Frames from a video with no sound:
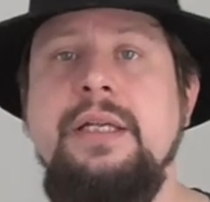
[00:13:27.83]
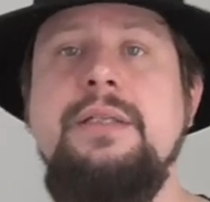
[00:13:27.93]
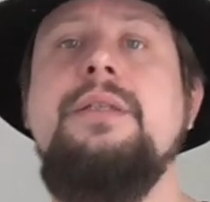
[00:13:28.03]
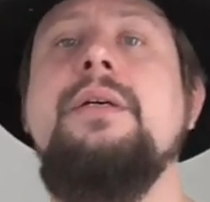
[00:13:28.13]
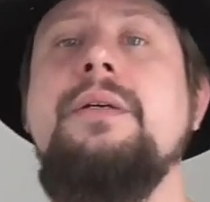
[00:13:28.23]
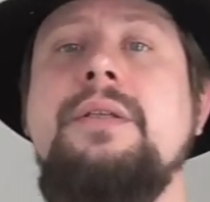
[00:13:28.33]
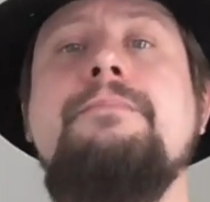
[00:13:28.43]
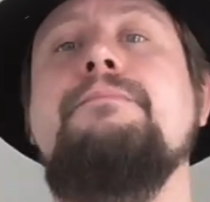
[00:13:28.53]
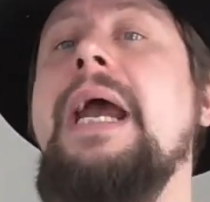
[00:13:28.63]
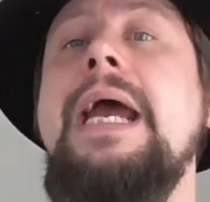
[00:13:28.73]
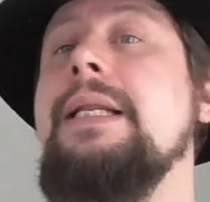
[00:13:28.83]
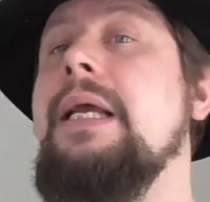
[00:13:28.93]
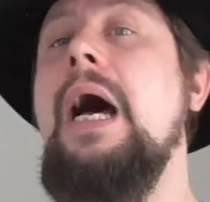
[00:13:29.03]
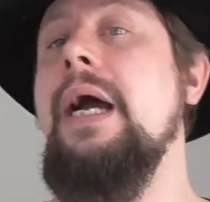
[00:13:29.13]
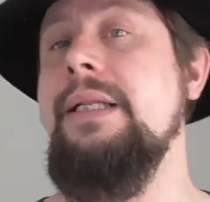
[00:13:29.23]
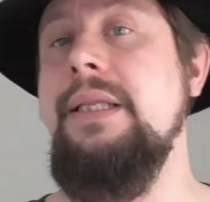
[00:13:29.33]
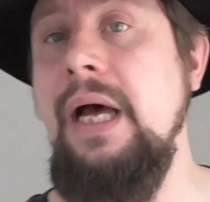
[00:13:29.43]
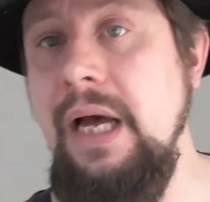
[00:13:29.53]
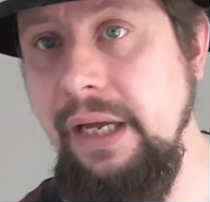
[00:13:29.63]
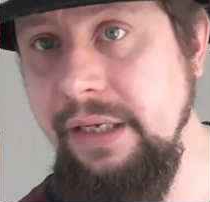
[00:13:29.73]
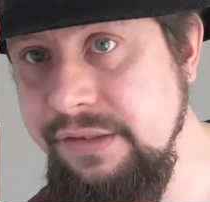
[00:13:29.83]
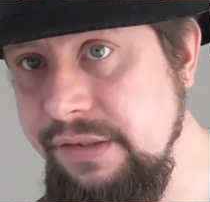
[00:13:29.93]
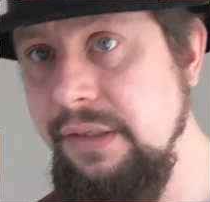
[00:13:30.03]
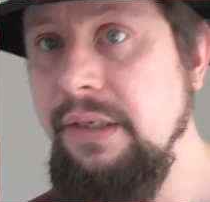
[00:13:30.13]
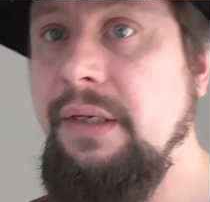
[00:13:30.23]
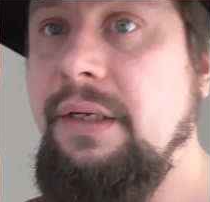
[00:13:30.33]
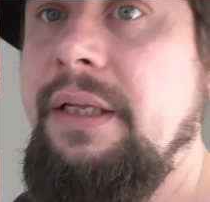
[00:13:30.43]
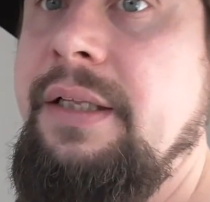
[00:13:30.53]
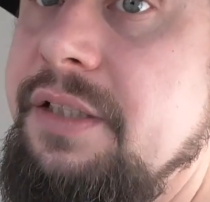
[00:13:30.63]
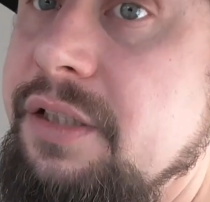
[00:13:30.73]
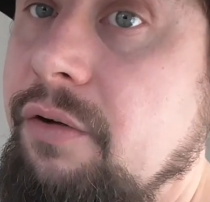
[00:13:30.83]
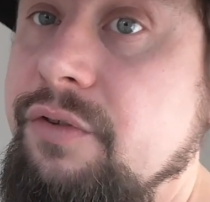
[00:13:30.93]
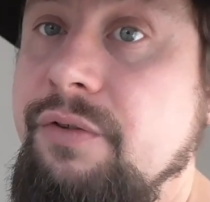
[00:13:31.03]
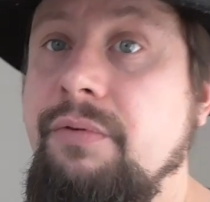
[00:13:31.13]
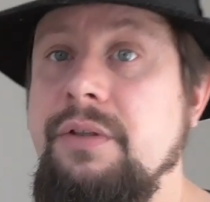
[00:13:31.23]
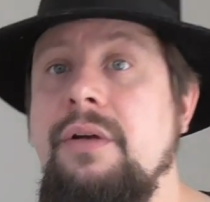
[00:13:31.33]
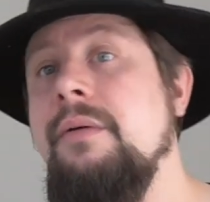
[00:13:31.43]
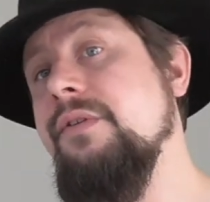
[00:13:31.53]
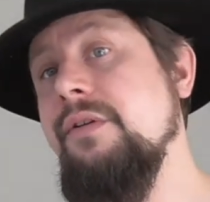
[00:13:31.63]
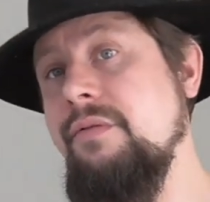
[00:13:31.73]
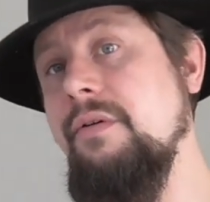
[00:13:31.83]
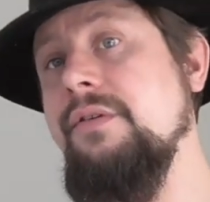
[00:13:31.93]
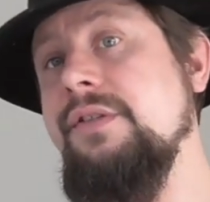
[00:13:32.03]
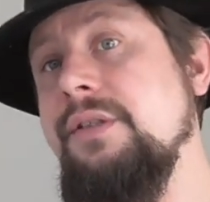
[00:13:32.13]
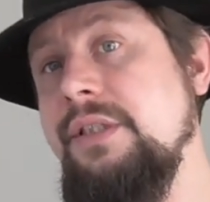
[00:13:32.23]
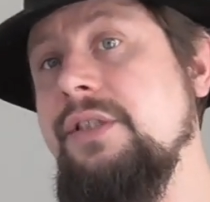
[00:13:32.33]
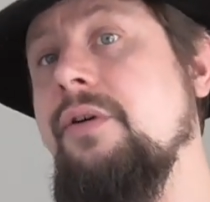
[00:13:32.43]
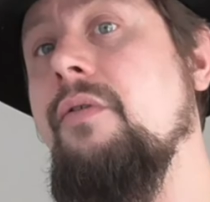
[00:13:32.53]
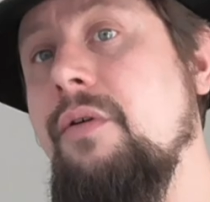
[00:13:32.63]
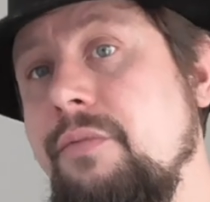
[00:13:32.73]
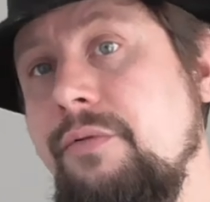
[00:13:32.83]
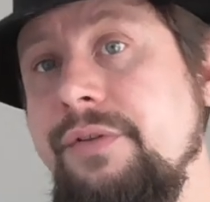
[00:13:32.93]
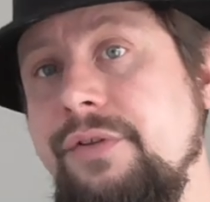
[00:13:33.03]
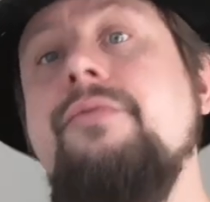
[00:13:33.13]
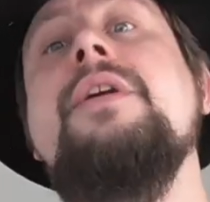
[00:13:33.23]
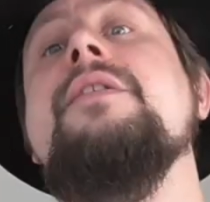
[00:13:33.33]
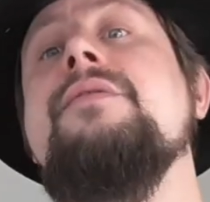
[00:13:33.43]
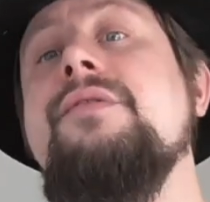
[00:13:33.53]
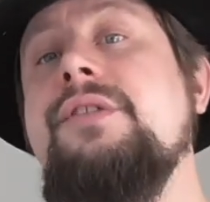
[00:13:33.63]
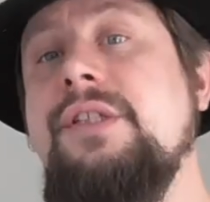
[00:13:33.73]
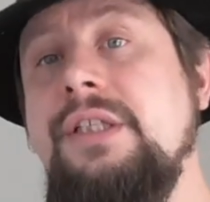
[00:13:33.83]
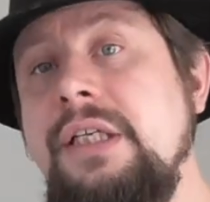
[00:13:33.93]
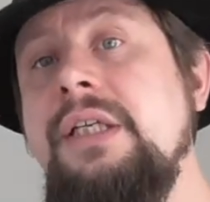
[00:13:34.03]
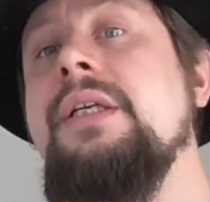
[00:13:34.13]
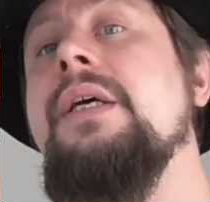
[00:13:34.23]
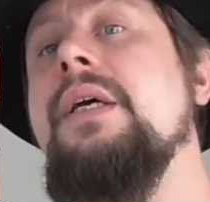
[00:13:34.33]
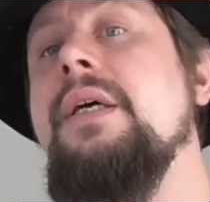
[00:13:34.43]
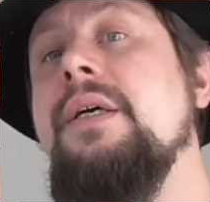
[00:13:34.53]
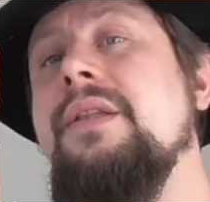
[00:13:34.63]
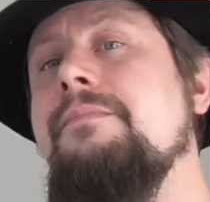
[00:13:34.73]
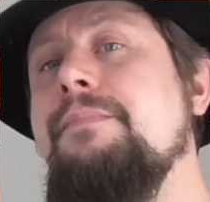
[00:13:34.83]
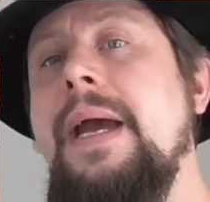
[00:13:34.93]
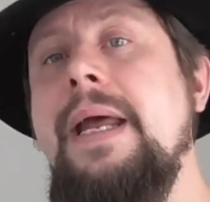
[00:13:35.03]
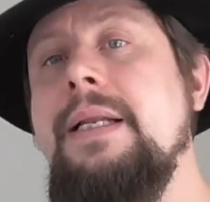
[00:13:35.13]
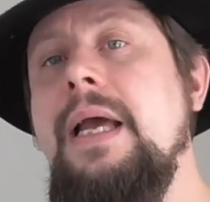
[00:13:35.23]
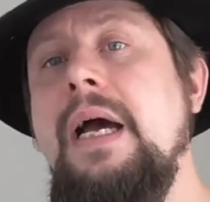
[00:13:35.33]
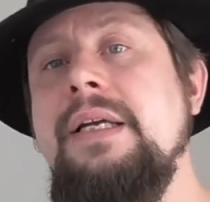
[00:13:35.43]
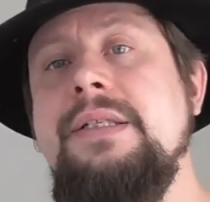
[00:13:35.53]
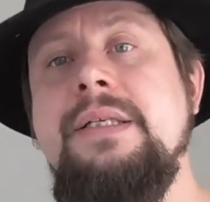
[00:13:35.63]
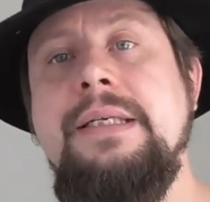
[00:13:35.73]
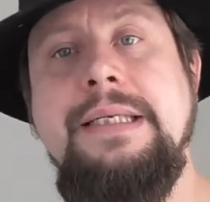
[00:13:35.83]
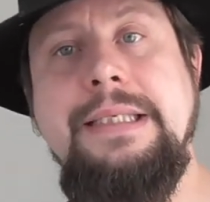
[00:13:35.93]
that the bad guy dies. And that's also what comes across in these horror movies. You get to see the bad guys